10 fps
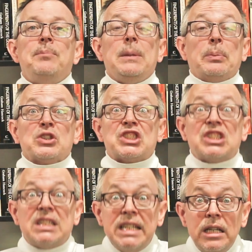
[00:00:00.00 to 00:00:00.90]
people
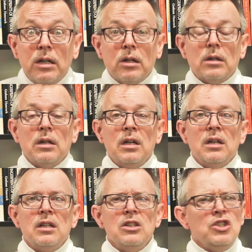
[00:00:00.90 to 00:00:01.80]
still
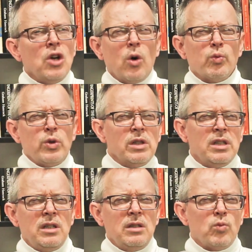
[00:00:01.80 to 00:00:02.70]
don't
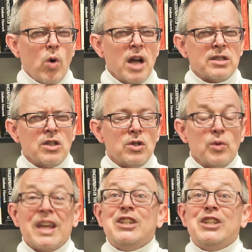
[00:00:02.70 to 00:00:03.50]
really want to do.